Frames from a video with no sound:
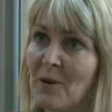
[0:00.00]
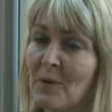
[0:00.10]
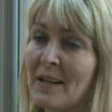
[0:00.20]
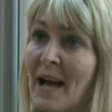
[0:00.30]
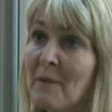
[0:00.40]

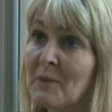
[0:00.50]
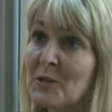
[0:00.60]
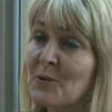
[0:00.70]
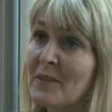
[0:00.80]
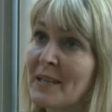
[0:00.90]
Well, I'm
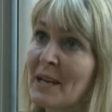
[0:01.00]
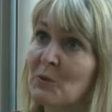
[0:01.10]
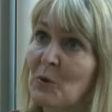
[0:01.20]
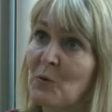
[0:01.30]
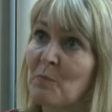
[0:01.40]
not sure that I
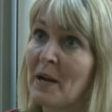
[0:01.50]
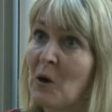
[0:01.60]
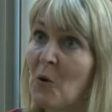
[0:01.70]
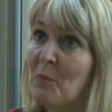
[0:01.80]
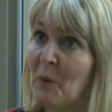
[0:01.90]
would open
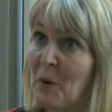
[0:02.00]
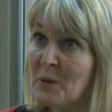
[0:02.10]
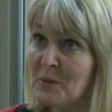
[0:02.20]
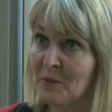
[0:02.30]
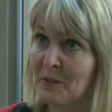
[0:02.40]
my own
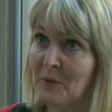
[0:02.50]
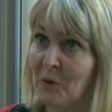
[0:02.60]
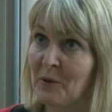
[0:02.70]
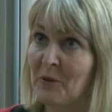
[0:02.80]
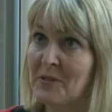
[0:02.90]
personal
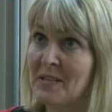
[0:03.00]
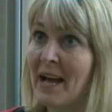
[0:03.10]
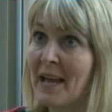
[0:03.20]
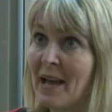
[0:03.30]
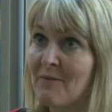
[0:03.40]
door because
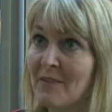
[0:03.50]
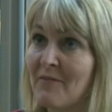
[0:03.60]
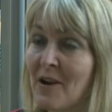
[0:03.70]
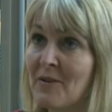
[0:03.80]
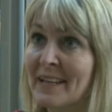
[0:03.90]
I have a
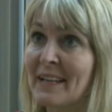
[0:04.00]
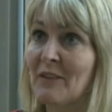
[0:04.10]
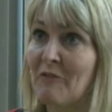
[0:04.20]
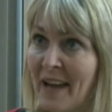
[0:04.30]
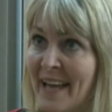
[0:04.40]
very
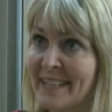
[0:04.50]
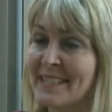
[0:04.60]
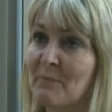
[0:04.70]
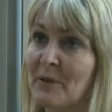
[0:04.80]
little flat.